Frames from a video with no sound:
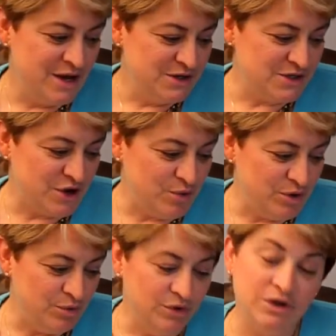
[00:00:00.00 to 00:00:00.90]
So
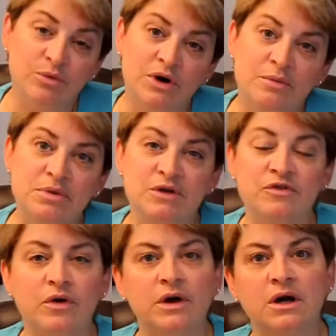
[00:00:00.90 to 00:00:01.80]
we really want to be
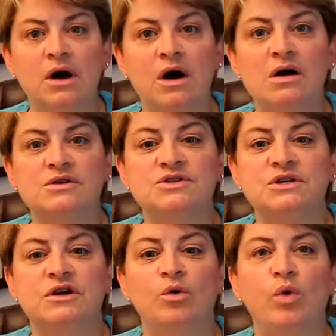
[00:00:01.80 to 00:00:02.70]
very
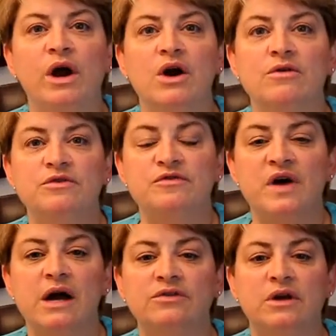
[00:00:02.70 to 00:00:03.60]
cognizant and aware of the
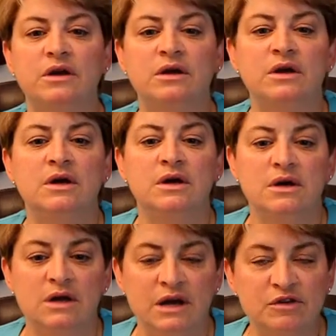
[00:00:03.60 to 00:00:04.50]
fact that
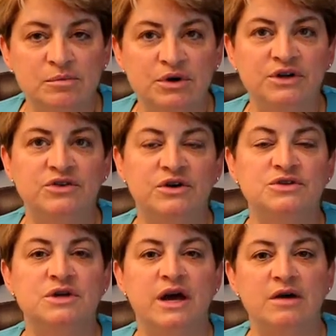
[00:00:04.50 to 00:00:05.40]
everybody
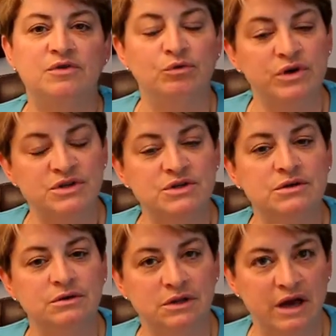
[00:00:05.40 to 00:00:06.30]
does have a risk
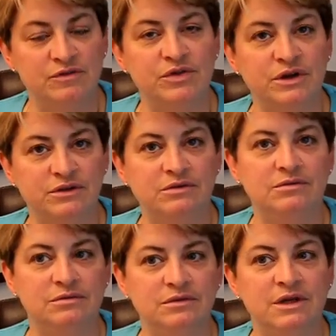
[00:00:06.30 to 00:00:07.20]
level
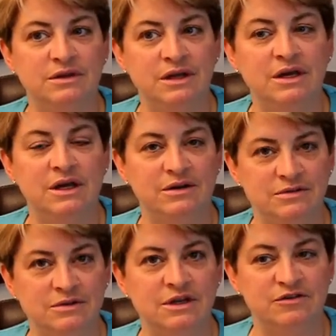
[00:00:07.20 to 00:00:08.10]
that they
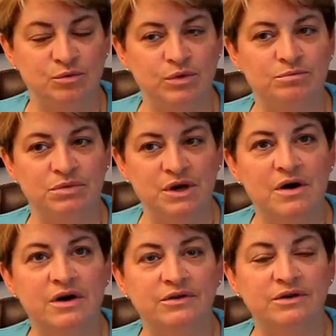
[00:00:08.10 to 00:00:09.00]
can't live
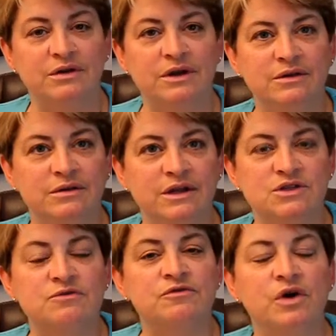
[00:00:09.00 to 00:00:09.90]
beyond, and
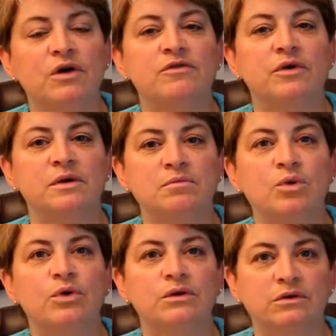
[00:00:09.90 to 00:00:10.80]
that's a very, very
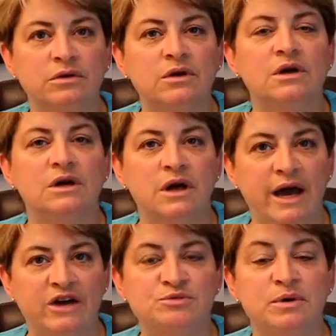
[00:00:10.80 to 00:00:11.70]
important
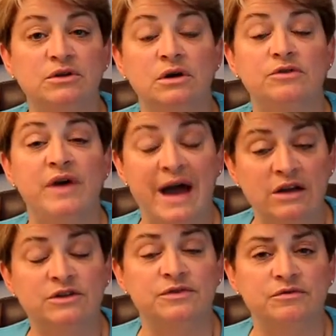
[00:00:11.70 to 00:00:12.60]
aspect of
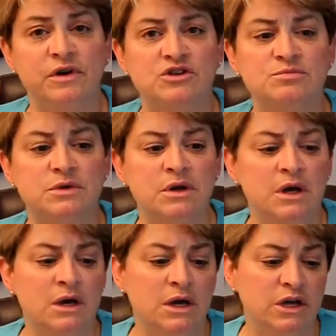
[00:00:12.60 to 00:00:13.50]
active investment.
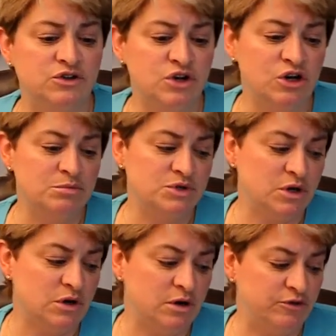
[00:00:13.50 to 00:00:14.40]
In terms
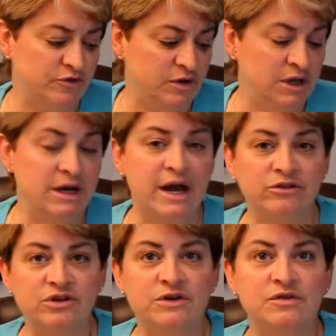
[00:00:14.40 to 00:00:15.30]
of
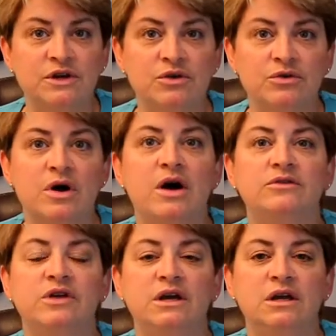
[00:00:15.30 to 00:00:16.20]
inactivity or
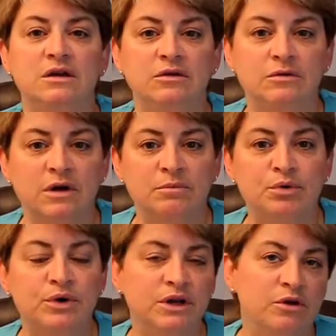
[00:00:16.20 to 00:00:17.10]
not
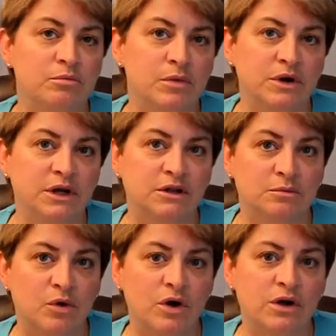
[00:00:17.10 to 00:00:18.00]
putting your money in the
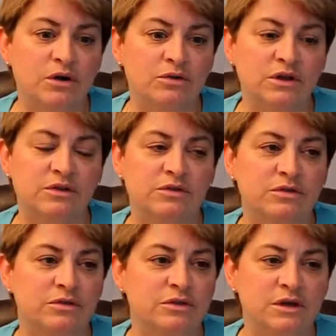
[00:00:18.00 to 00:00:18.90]
market, that
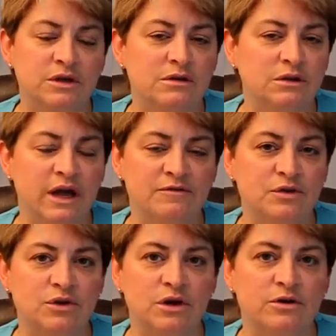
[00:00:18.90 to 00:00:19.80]
the
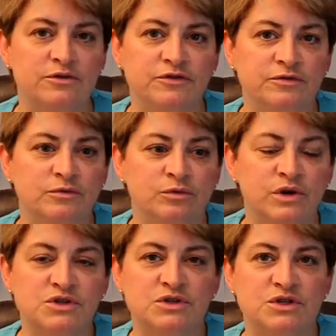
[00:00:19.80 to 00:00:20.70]
level of
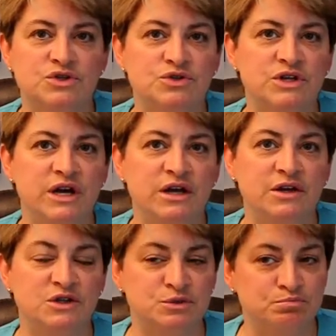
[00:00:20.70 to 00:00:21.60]
risk that you take
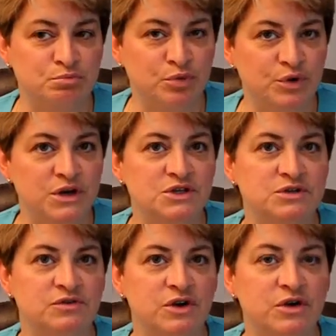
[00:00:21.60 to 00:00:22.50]
is pretty
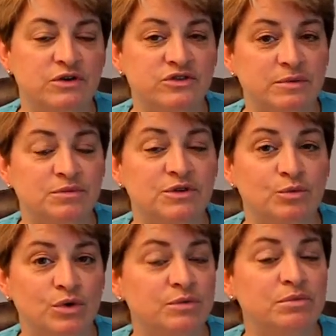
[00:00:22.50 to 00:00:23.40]
severe, except the
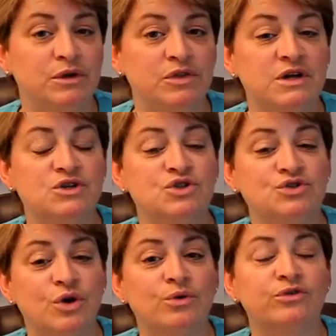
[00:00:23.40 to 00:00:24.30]
one big thing is you
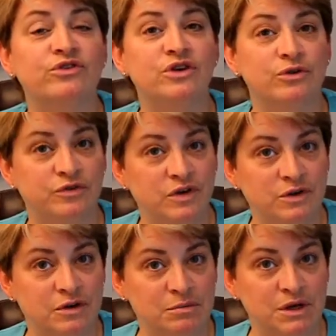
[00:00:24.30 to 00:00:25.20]
don't see or
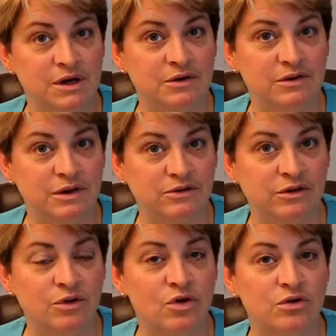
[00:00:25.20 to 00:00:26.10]
feel it immediately. It's a
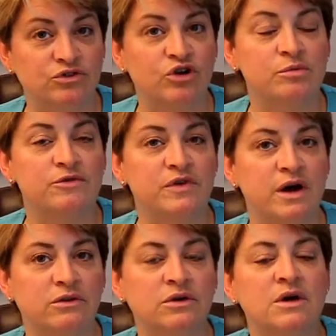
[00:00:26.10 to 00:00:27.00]
long-term effect.